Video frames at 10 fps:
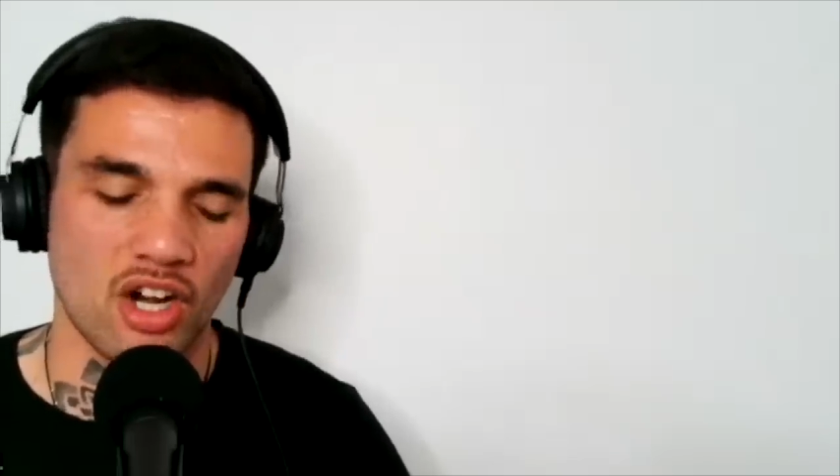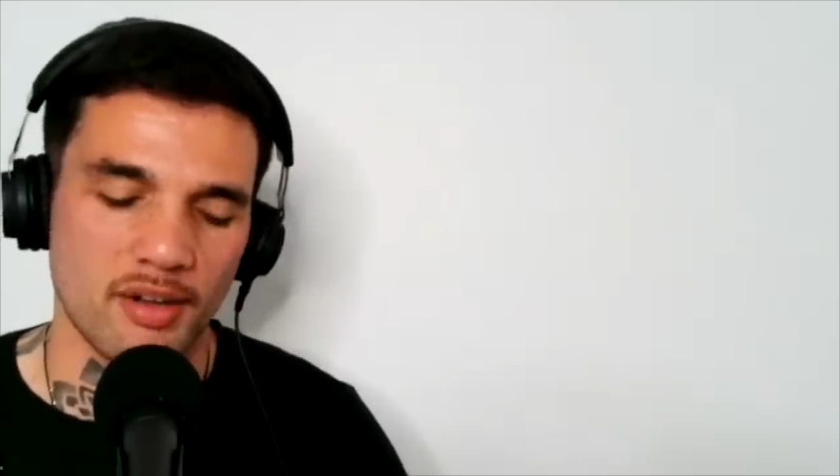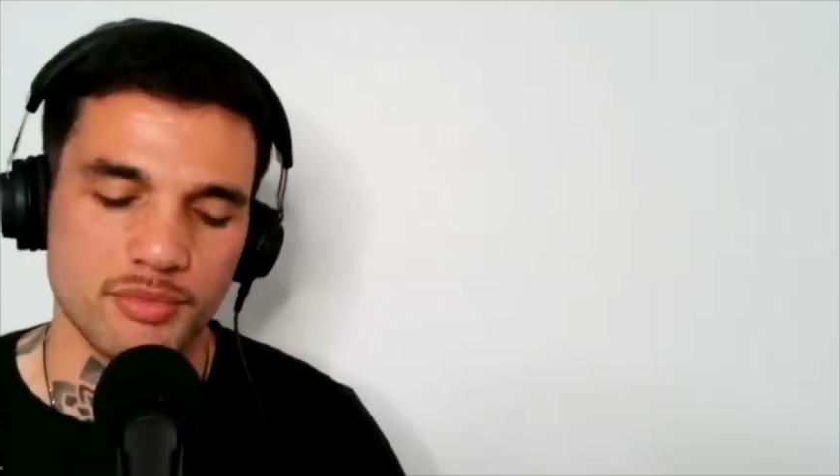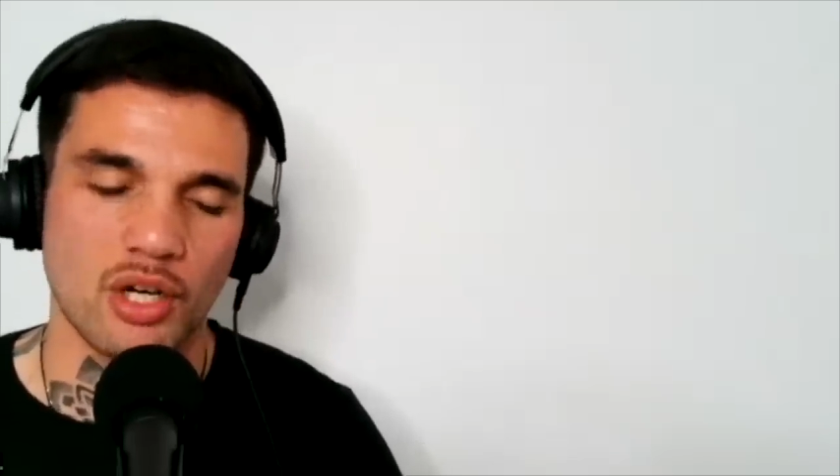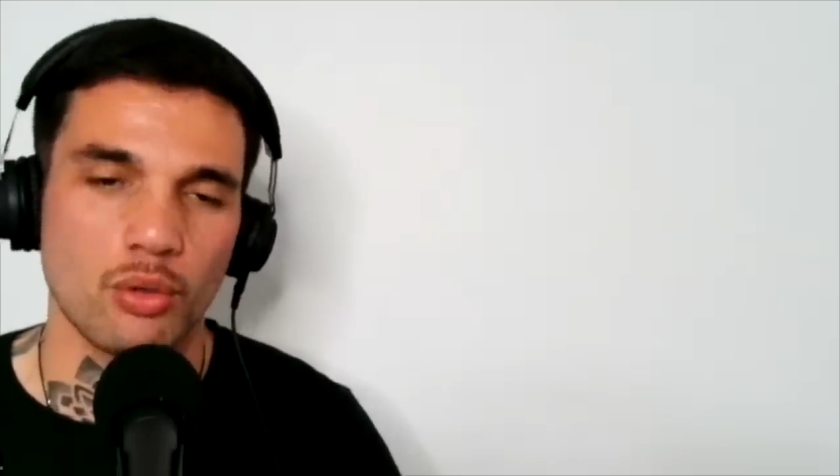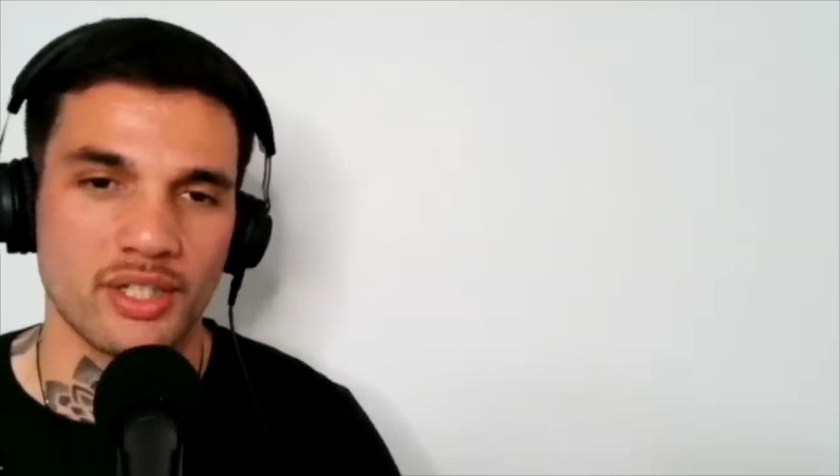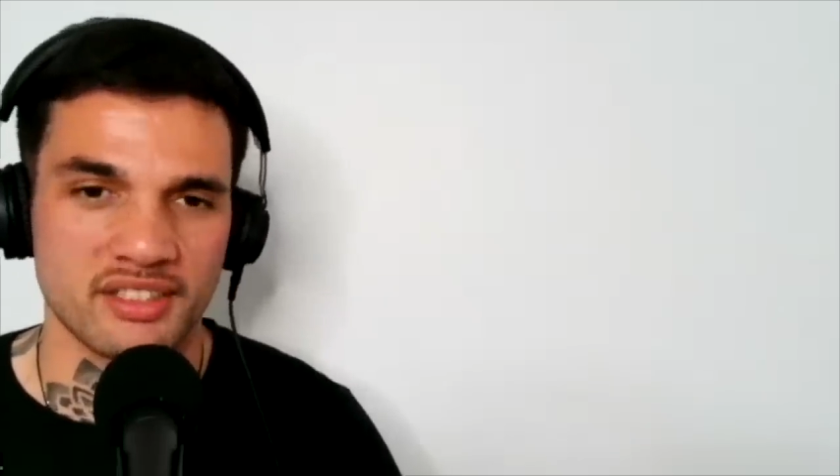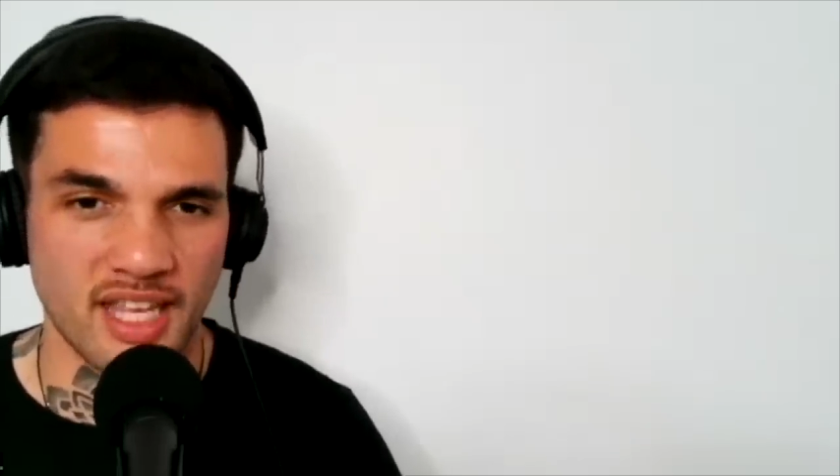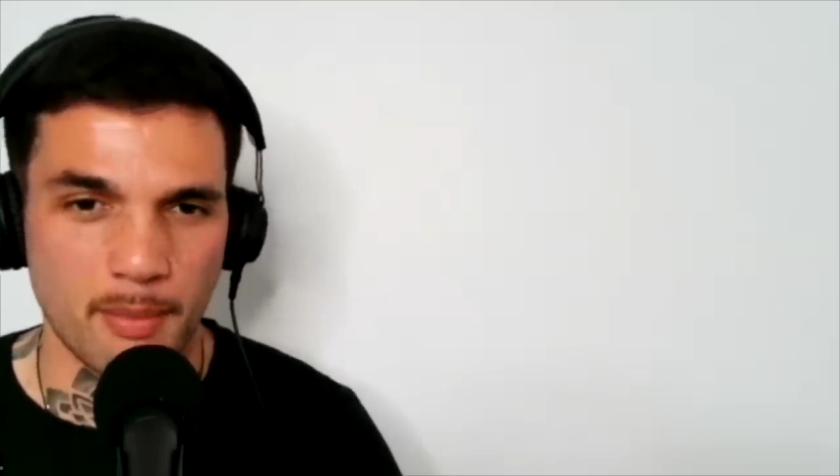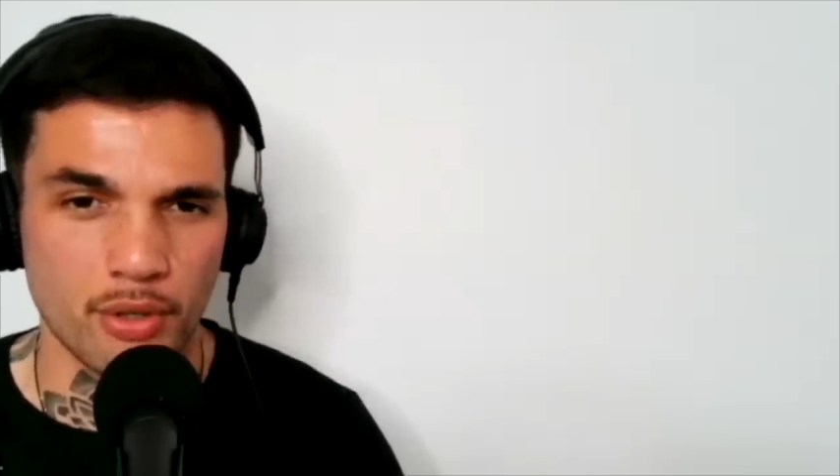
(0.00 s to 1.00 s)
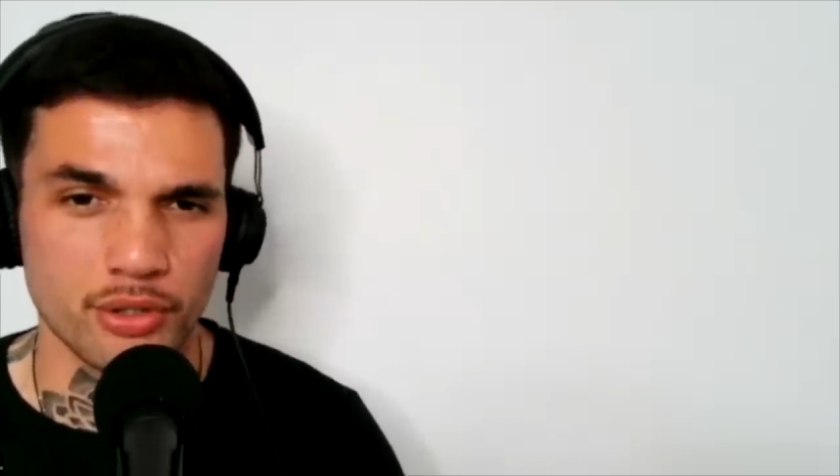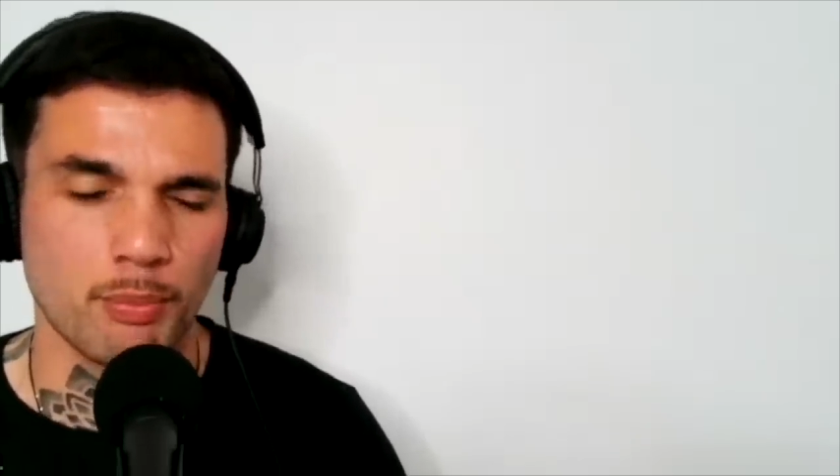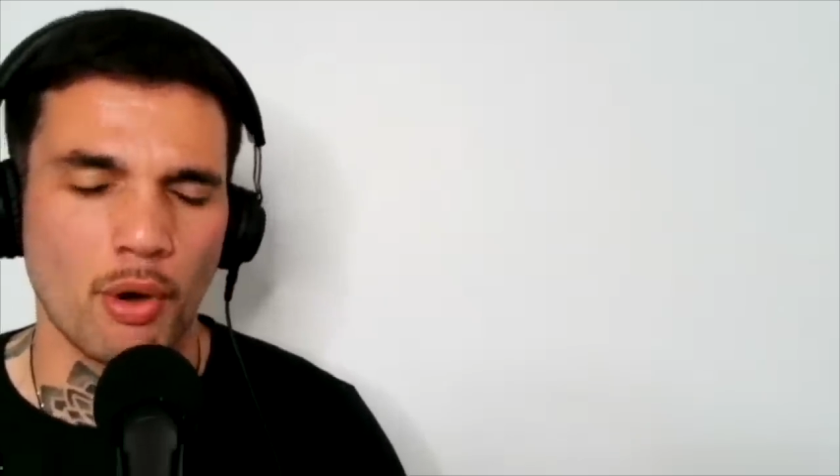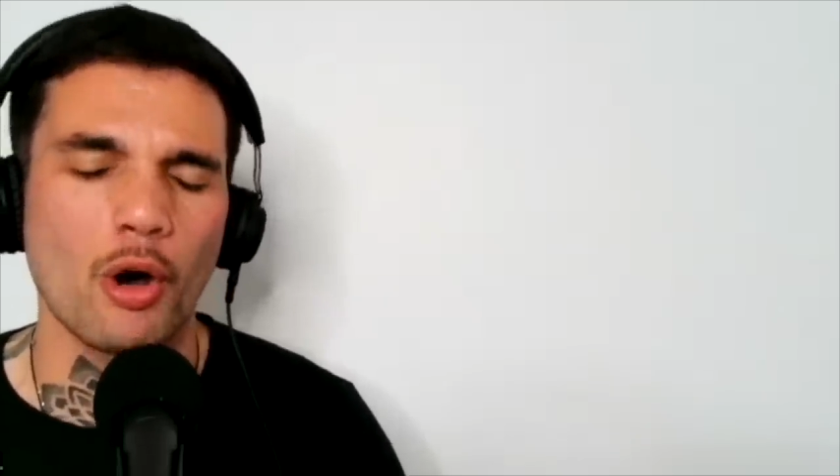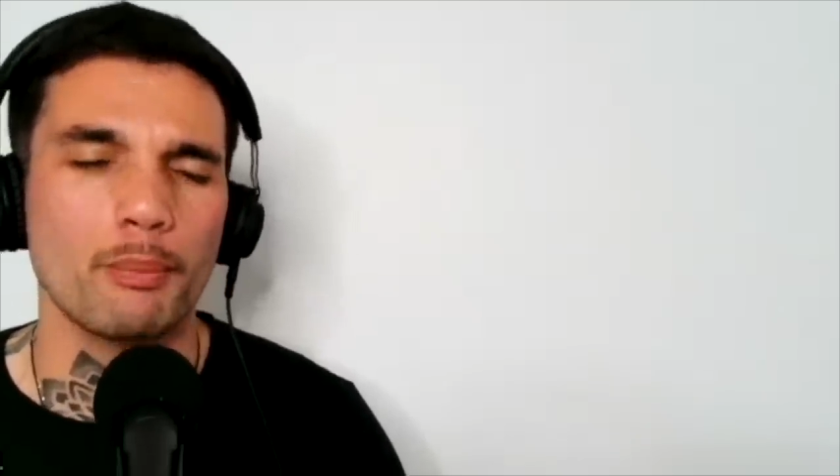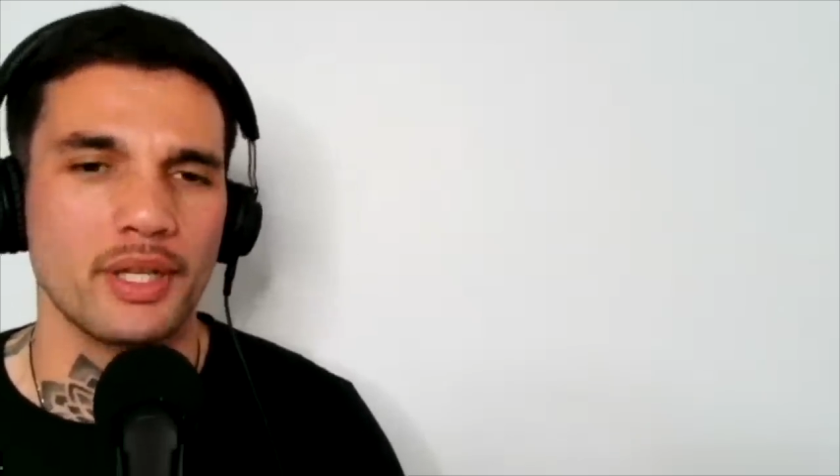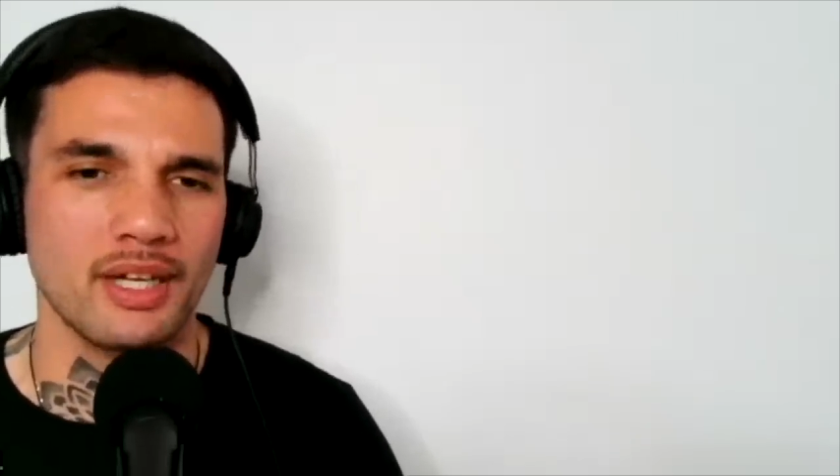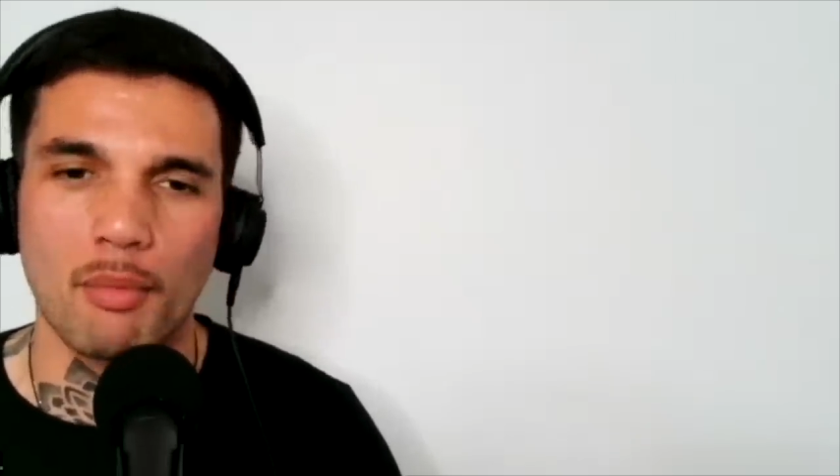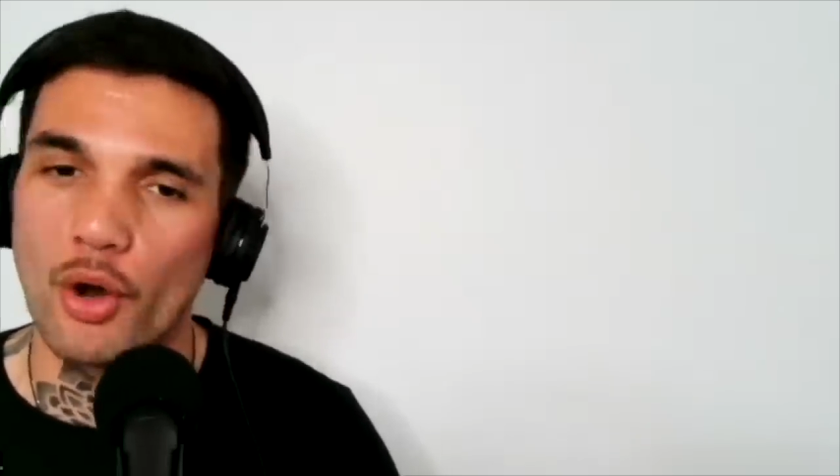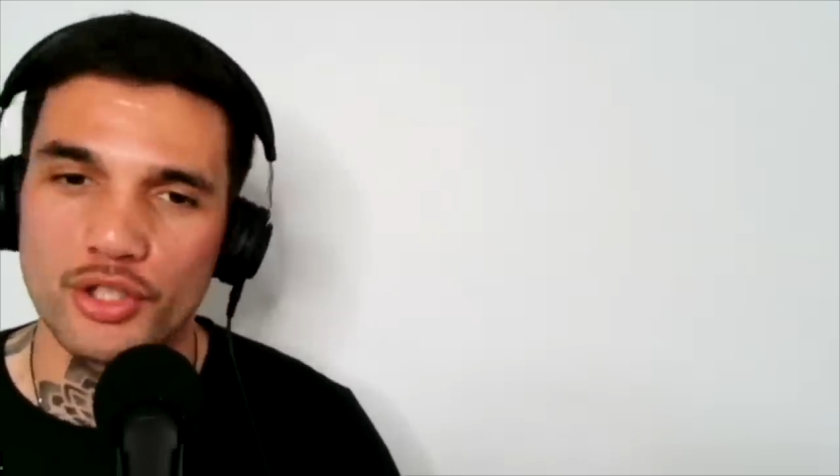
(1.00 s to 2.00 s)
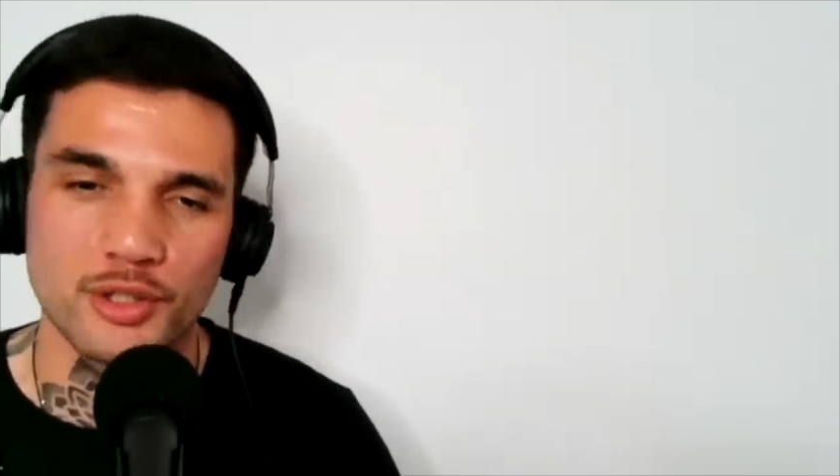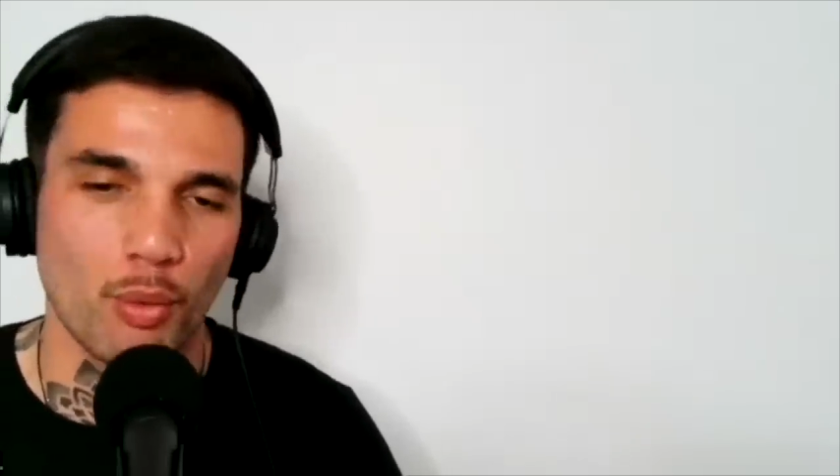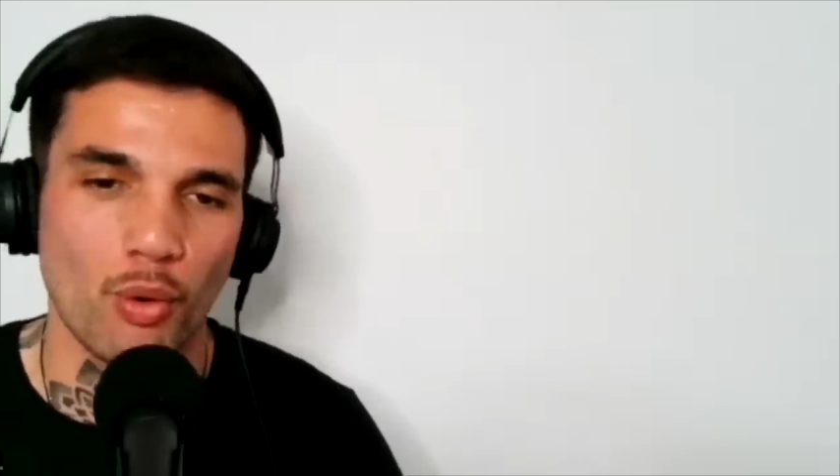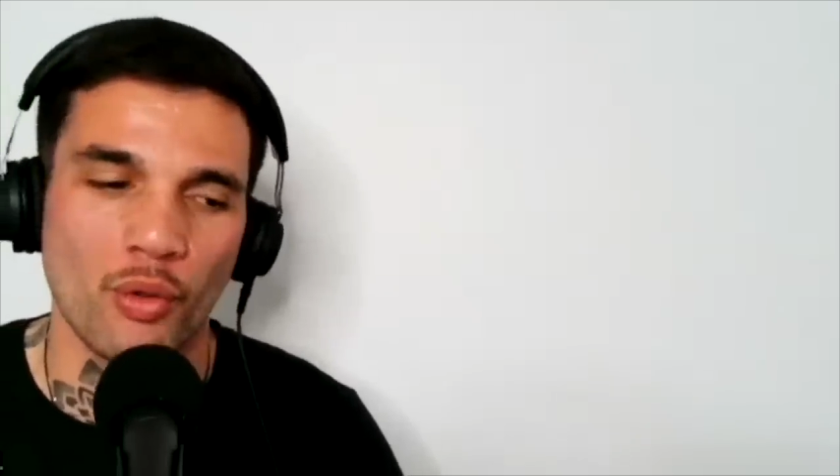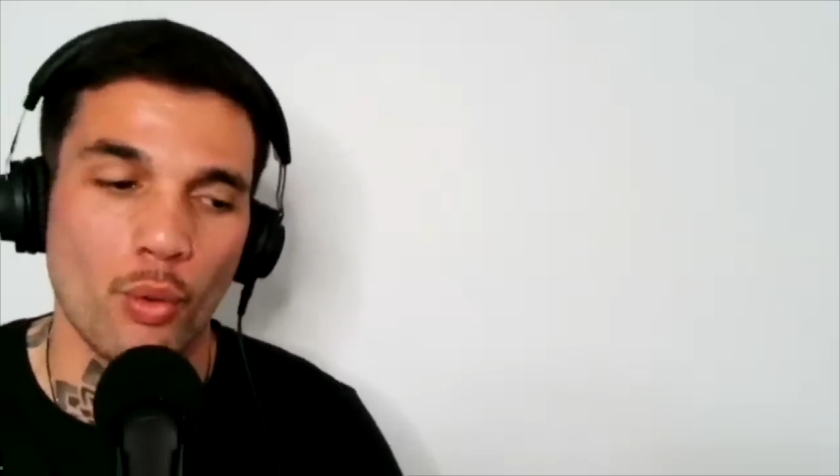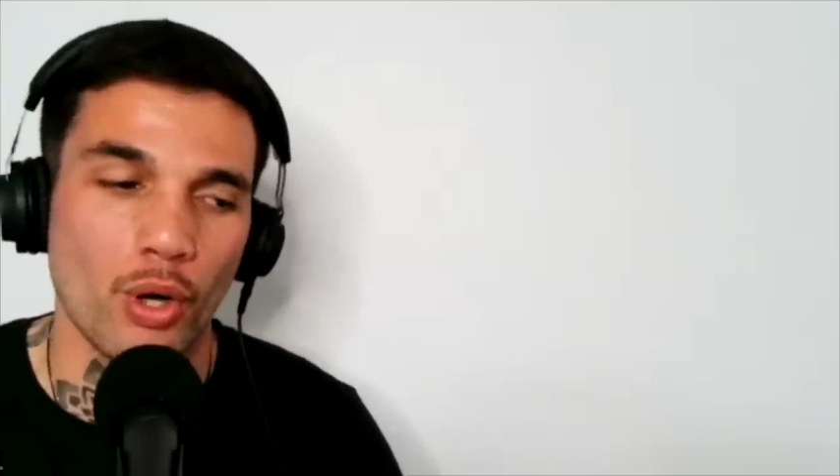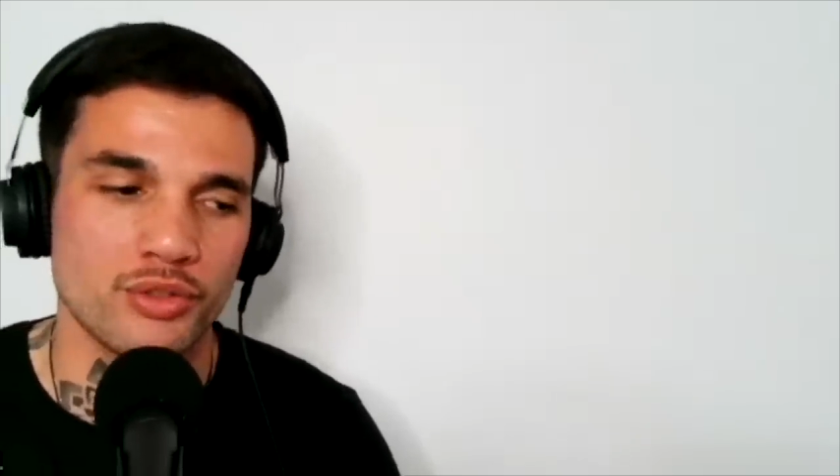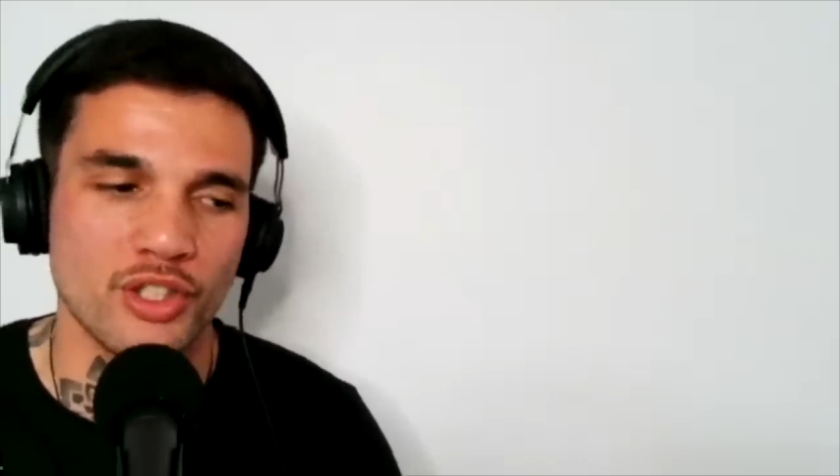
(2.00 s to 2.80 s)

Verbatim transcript: I'm told it's the most popular motorsport in the world.